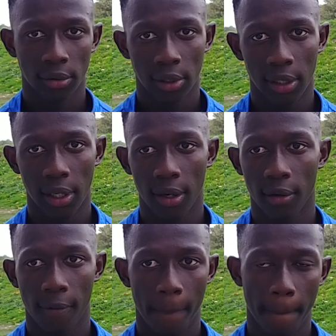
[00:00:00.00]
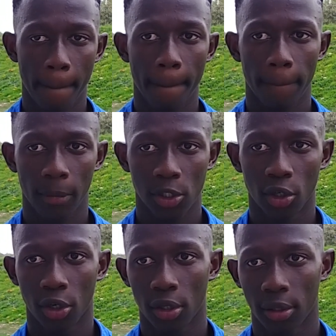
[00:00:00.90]
And yeah,
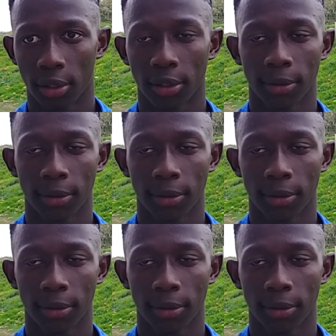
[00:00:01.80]
so good.